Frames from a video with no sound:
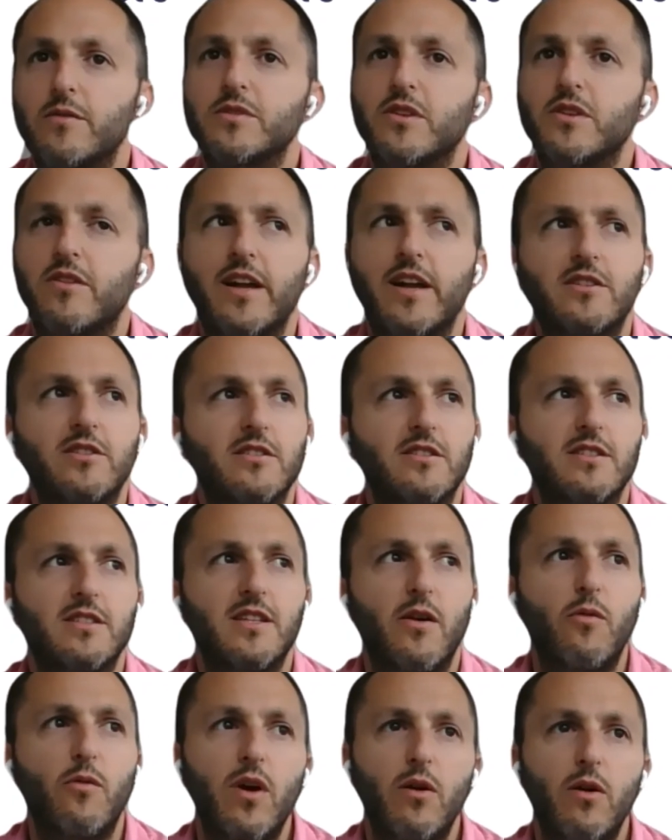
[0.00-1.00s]
scratch to
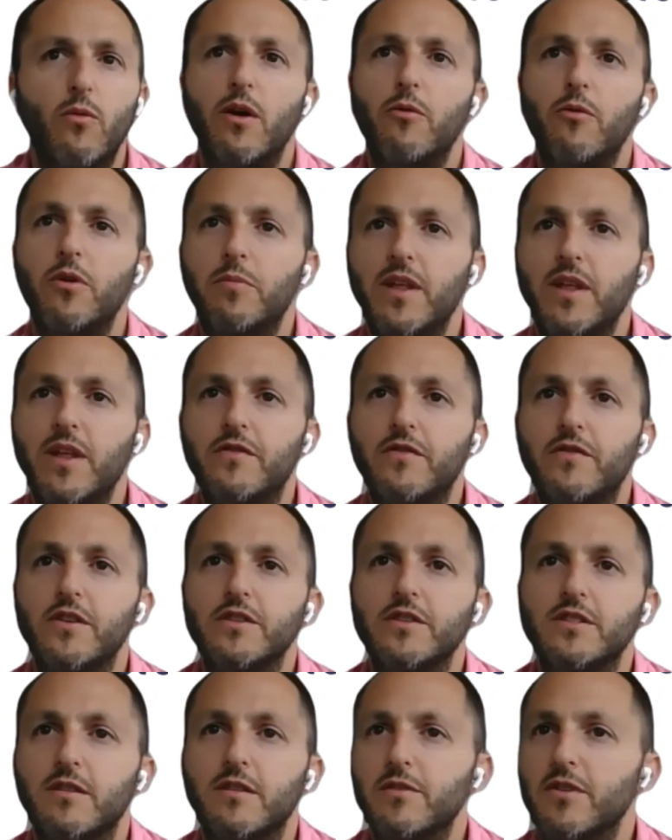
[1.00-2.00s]
say where would be the
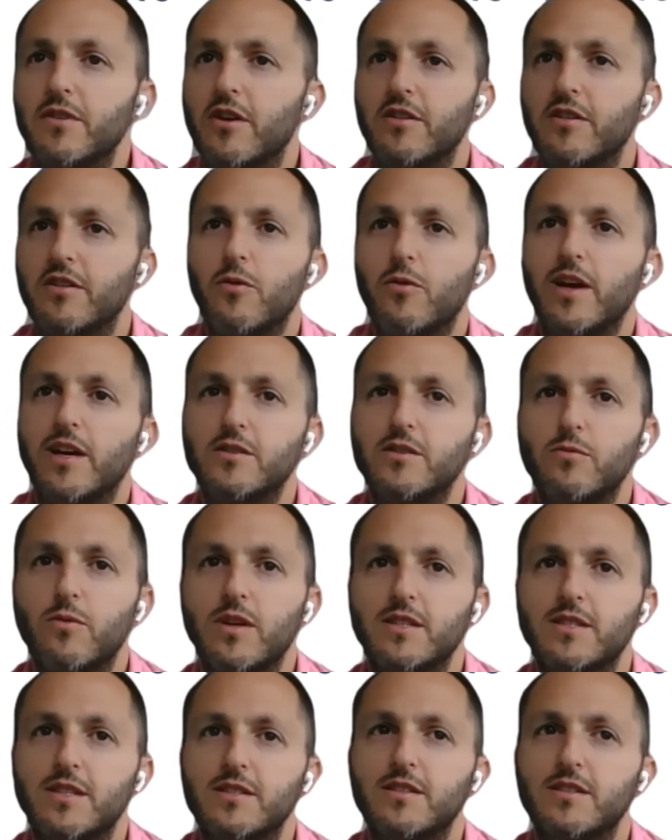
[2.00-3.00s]
first, the quickest
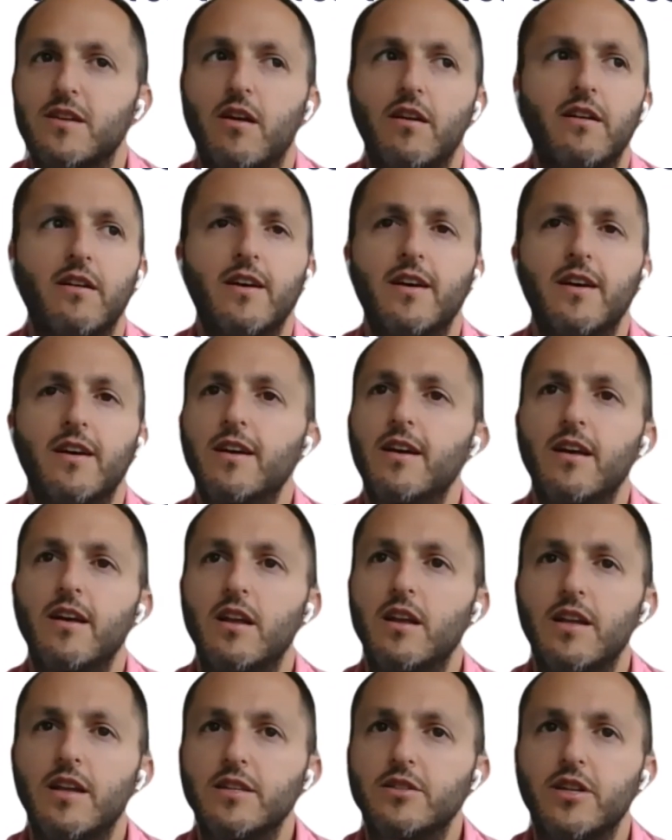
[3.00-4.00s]
wins? Is it on
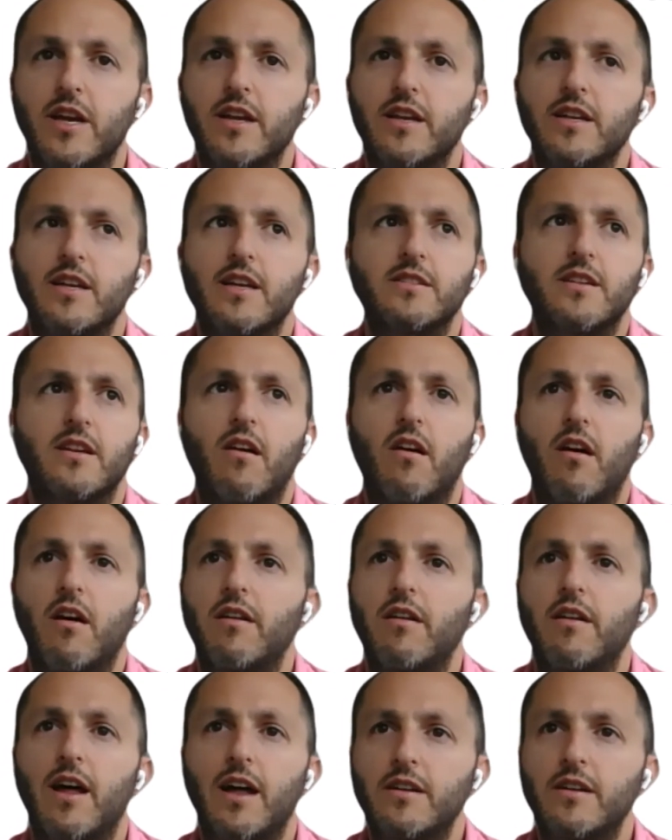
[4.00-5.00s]
lead gen? Is it
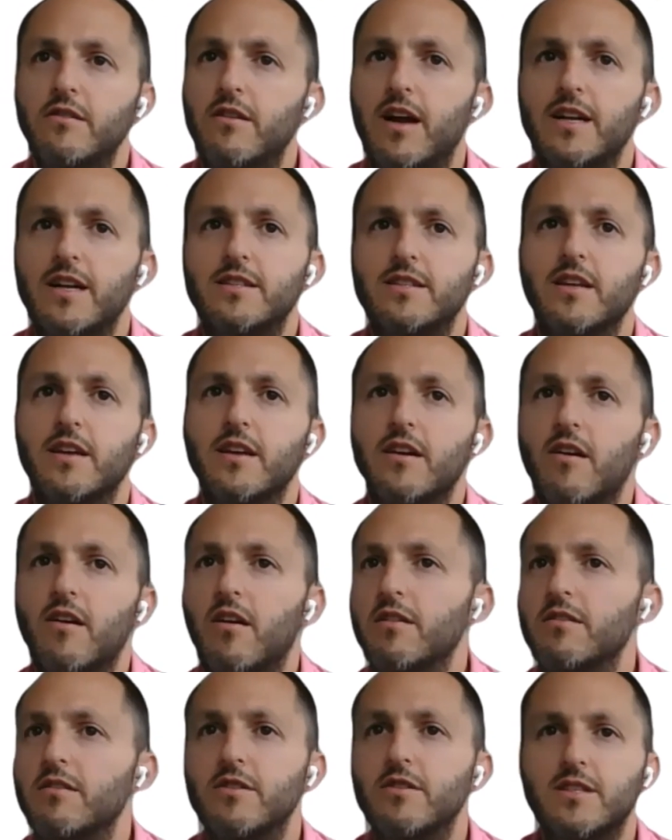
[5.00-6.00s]
on underwriting,
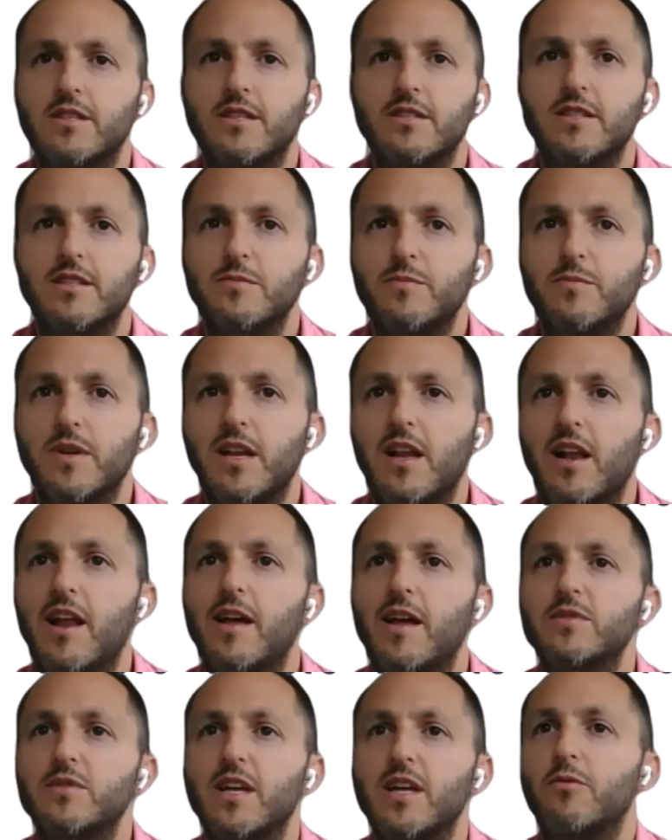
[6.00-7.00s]
on risk assessment
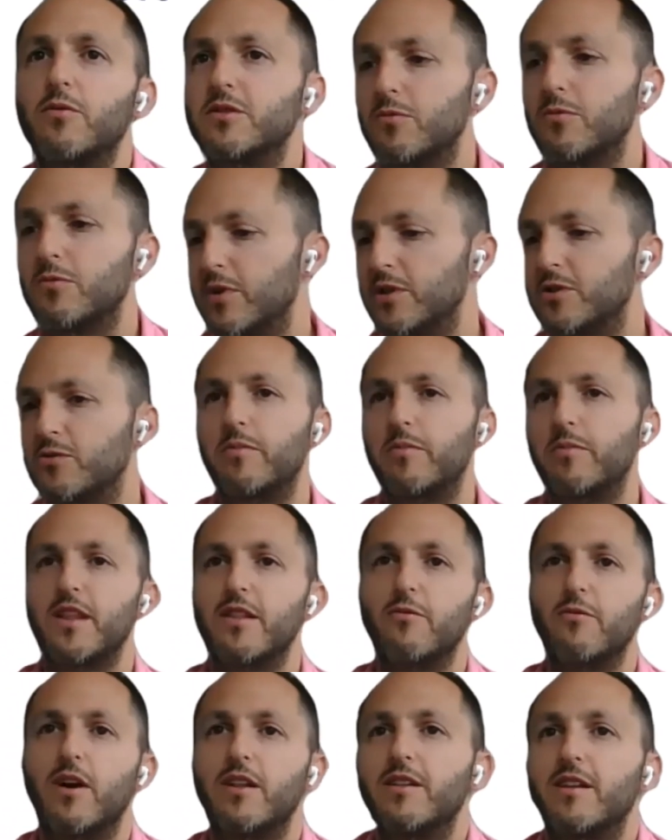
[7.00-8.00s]
claims? Like which would be the
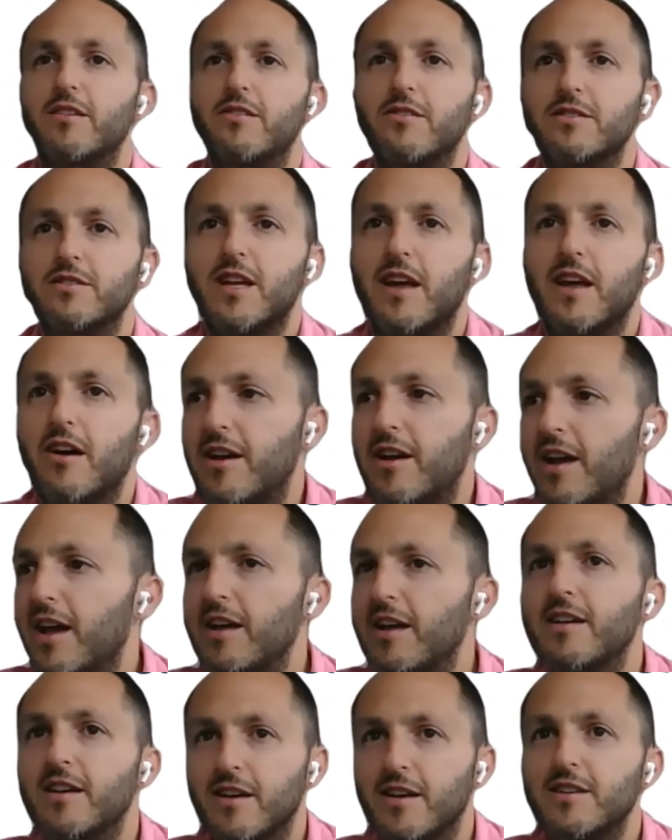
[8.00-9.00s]
one that you say,
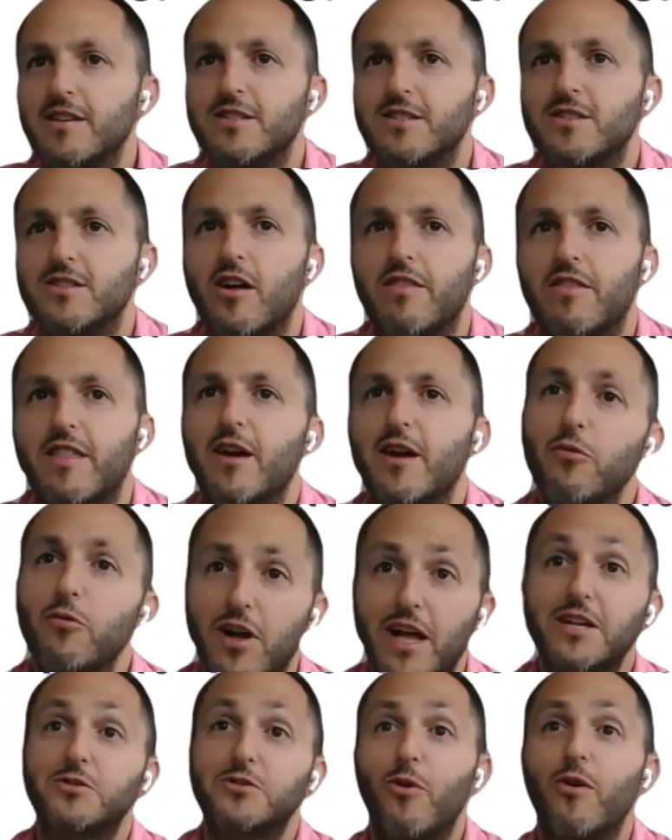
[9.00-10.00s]
okay, start there? We'll
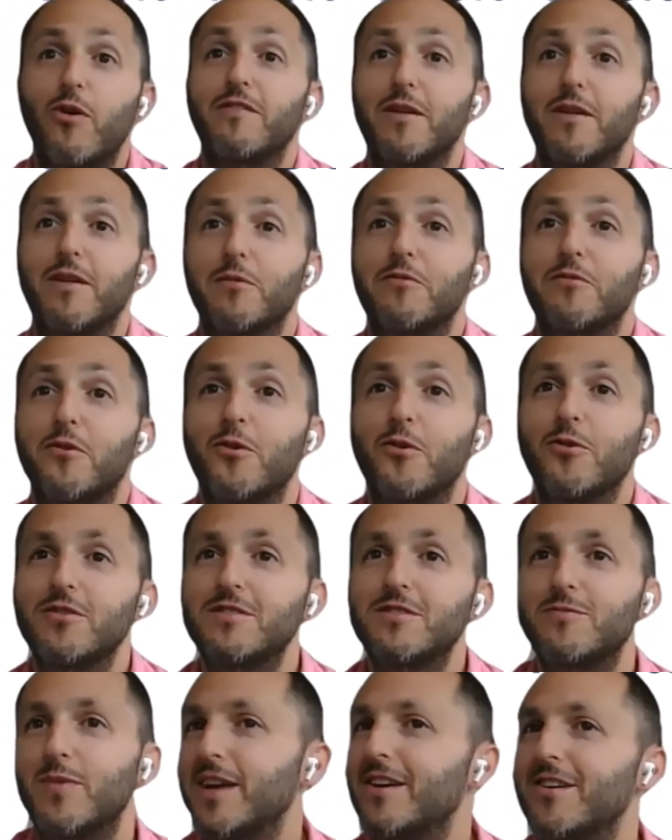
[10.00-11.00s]
get to all of them, of course,
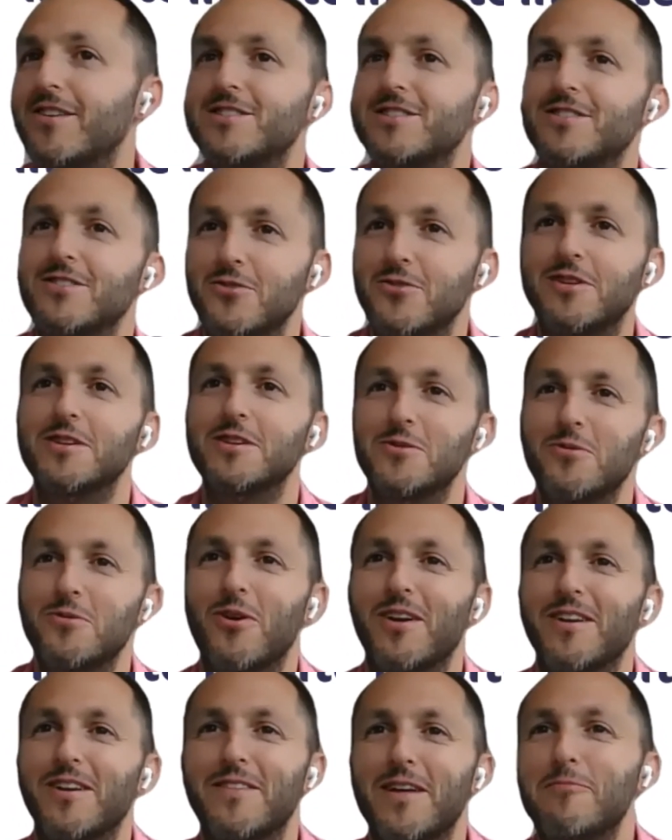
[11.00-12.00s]
because you can do
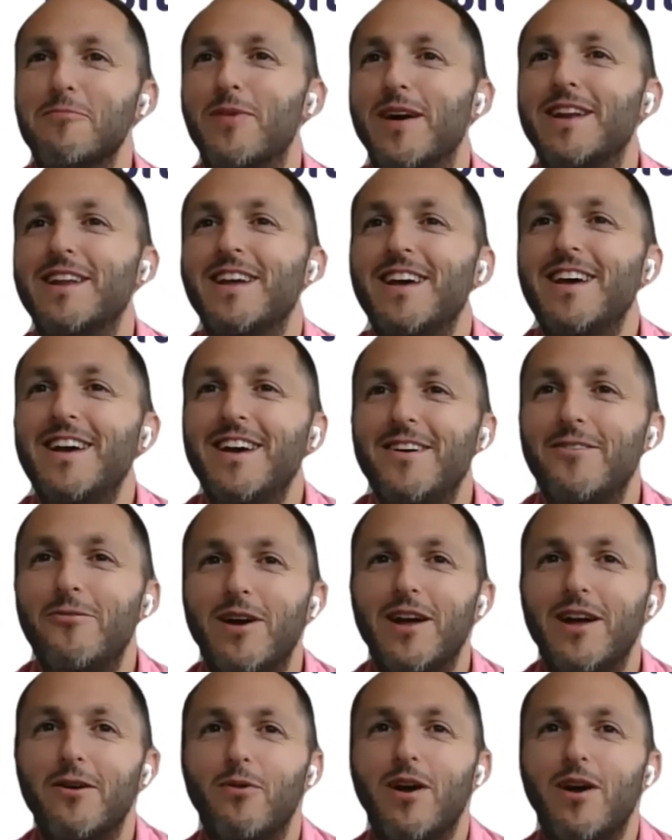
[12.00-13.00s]
all of them, but
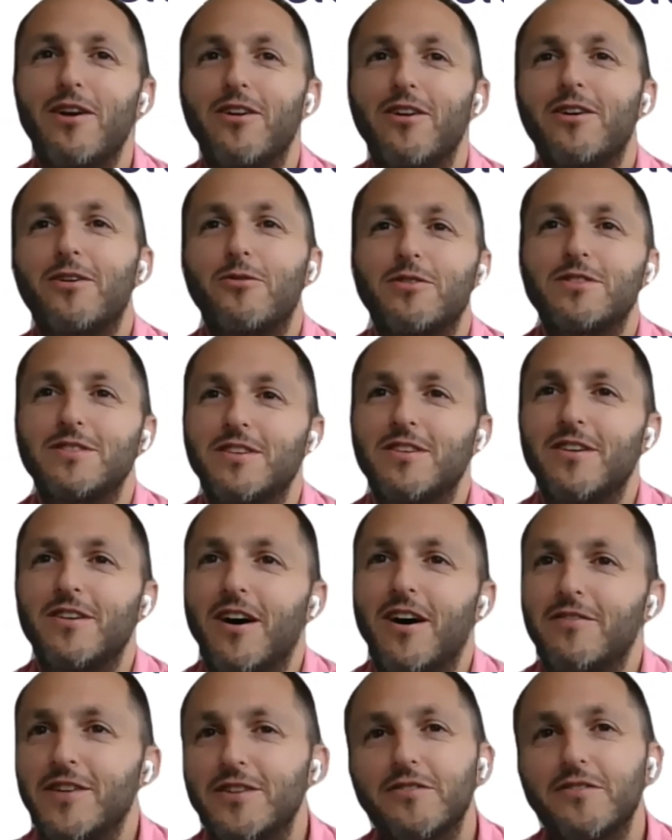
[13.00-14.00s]
where
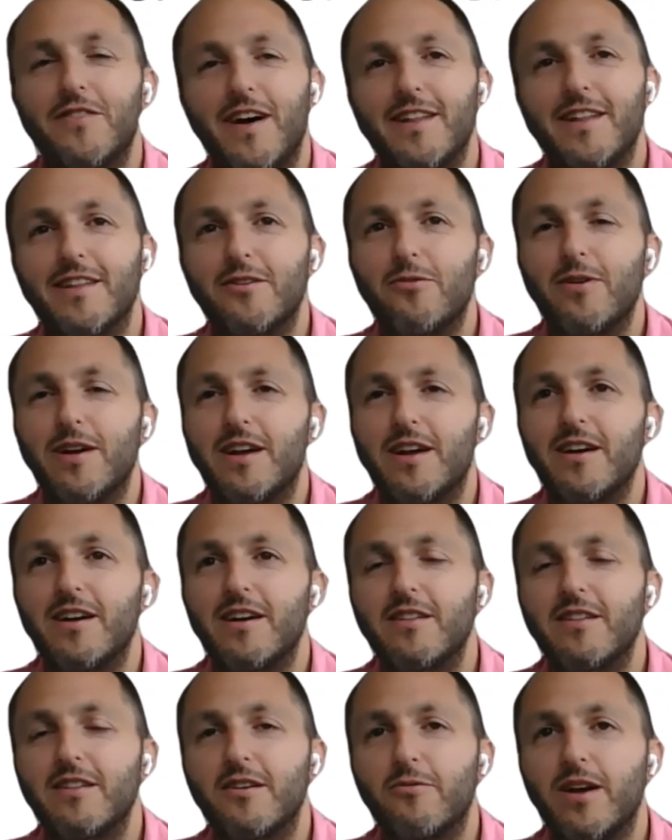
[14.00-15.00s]
often you find the quicker
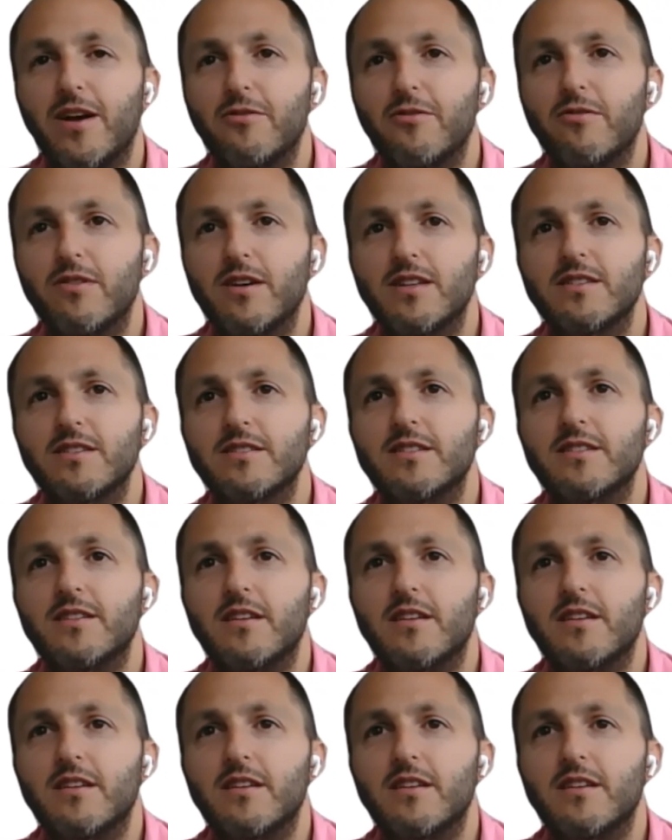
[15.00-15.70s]
wins?